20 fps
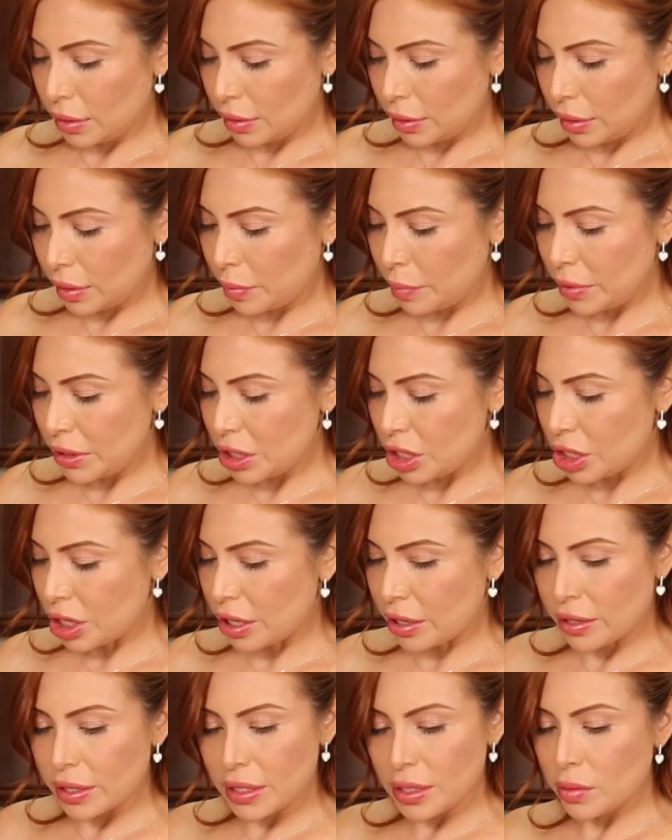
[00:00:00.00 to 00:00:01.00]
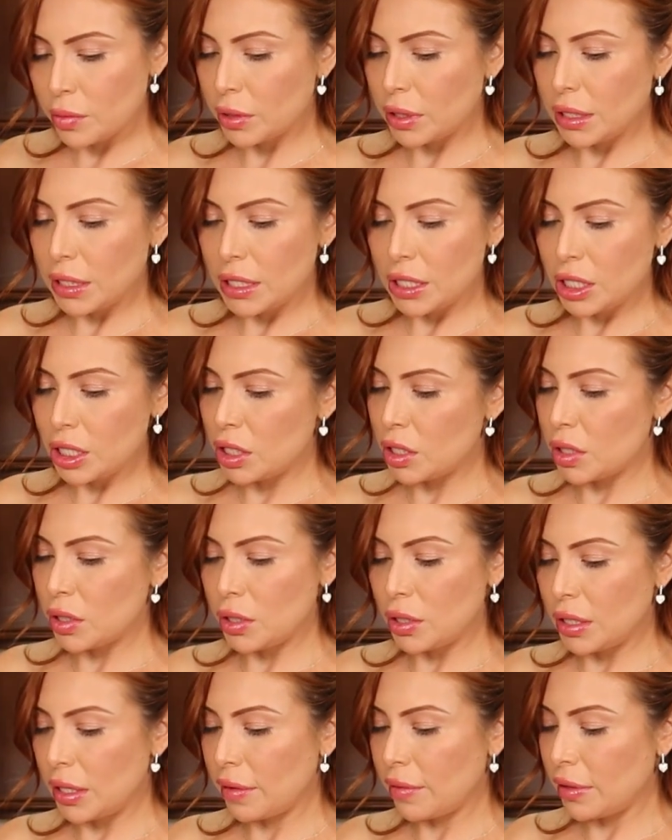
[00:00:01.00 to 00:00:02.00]
Gonna be generous with it just to
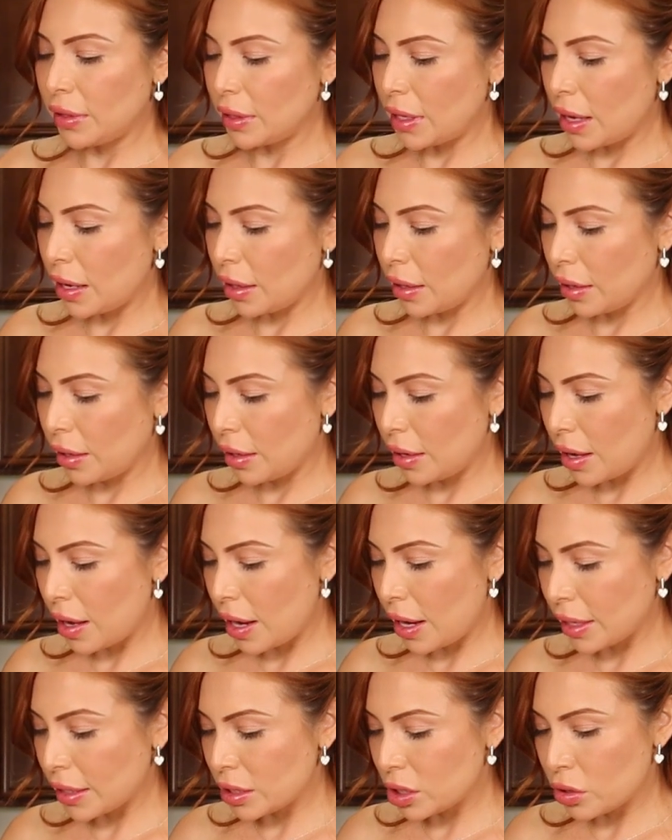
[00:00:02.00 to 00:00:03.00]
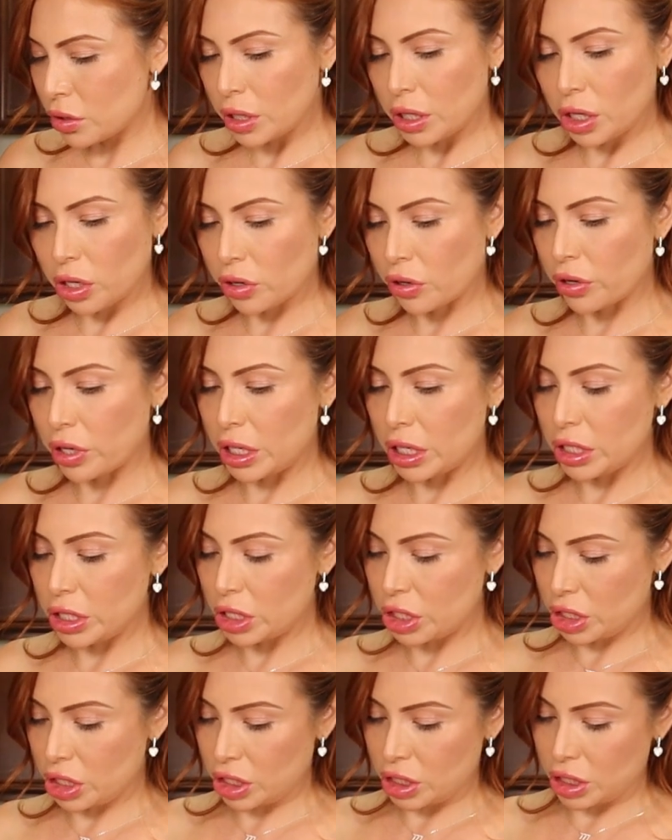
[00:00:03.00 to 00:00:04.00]
give it that extra crunch.